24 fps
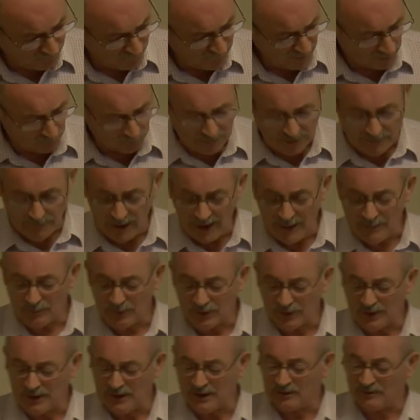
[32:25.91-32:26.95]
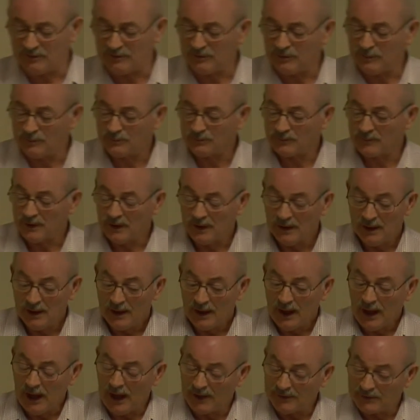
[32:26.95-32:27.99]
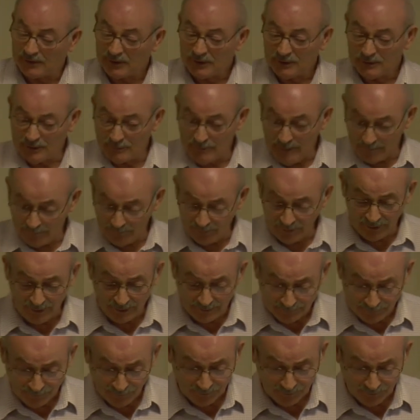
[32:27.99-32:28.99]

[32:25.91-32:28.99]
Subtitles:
that we might believe. And remember,